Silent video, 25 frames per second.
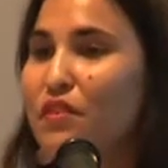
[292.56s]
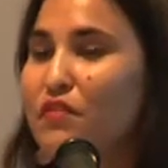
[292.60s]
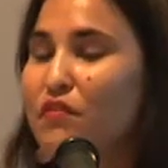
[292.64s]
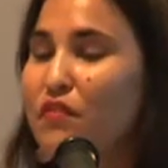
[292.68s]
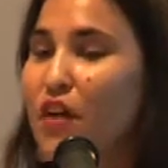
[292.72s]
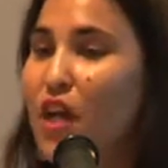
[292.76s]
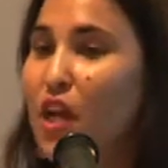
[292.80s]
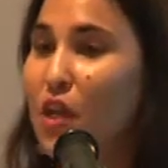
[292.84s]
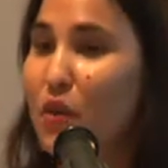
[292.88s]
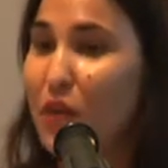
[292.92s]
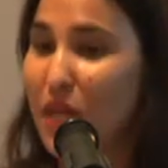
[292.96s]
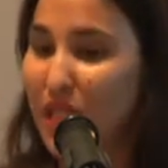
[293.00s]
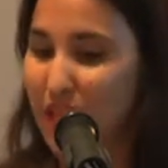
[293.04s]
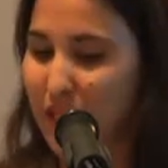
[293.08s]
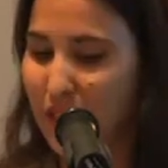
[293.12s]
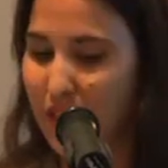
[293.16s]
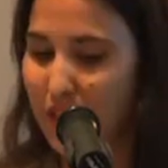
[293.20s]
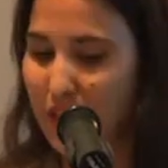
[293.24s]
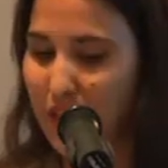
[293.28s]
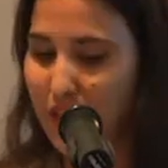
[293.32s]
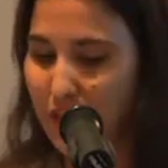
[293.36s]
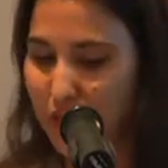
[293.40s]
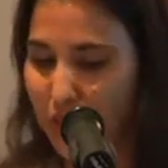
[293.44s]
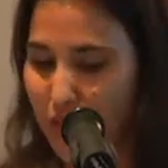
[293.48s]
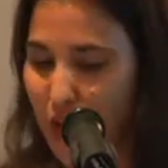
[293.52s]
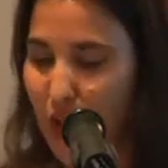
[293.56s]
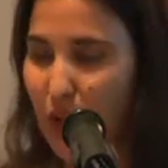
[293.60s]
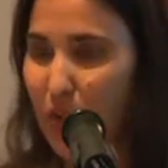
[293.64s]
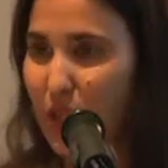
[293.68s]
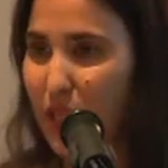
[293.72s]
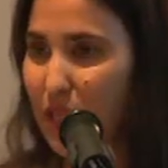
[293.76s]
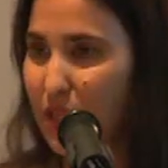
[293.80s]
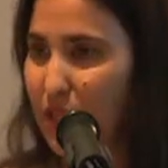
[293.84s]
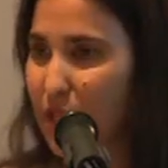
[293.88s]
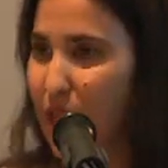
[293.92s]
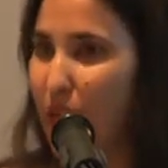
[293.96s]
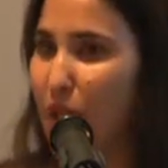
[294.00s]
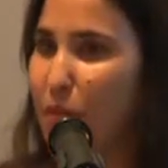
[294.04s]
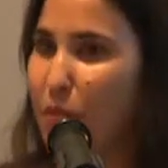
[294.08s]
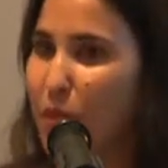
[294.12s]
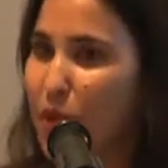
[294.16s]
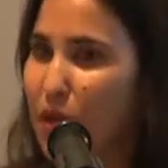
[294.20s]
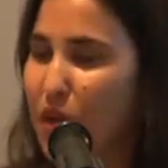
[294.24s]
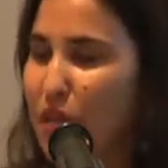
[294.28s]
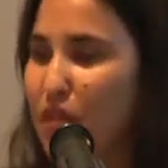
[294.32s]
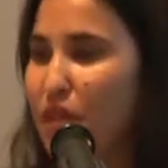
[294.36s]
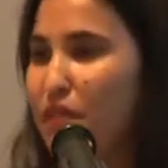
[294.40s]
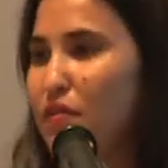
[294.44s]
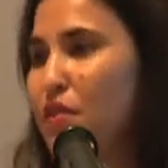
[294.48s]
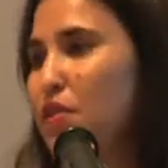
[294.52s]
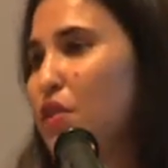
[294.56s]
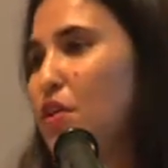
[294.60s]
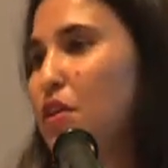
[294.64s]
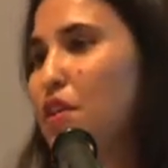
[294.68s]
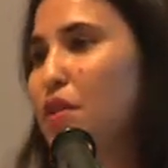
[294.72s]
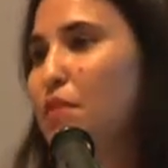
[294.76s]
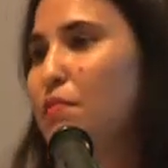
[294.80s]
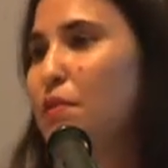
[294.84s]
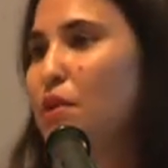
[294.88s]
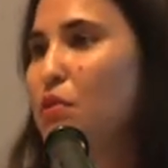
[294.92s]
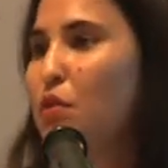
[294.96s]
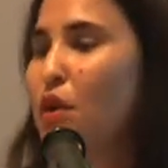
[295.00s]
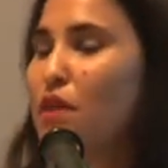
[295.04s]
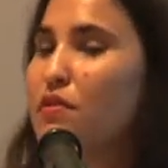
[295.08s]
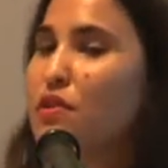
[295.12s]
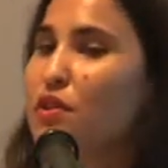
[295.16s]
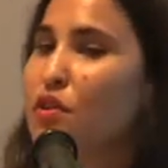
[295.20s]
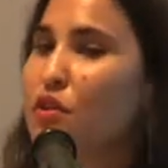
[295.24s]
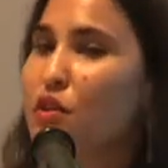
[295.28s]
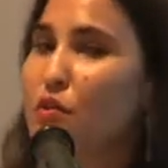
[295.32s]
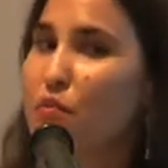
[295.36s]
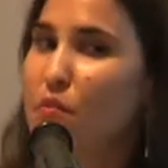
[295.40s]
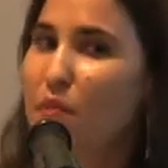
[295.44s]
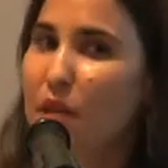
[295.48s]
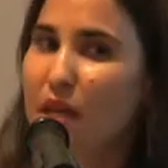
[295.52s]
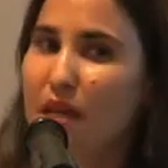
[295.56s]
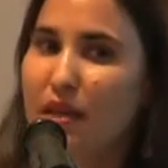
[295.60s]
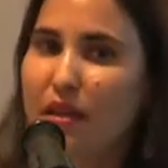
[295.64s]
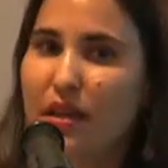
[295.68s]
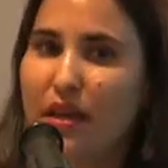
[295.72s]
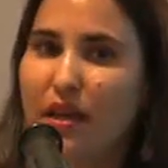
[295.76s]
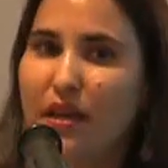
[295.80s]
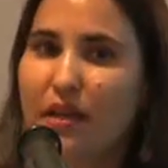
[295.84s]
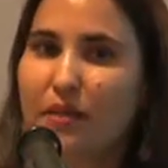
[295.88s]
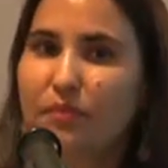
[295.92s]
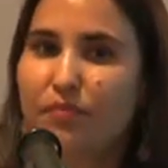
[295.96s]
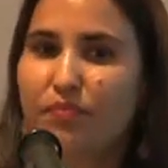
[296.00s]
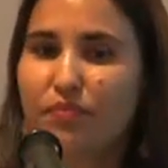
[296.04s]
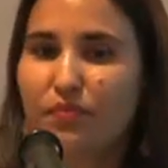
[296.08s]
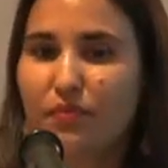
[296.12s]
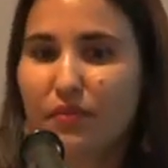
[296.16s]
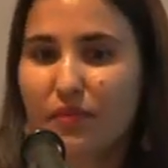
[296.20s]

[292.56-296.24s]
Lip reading: Following that birth, even though the midwives couldn't be there,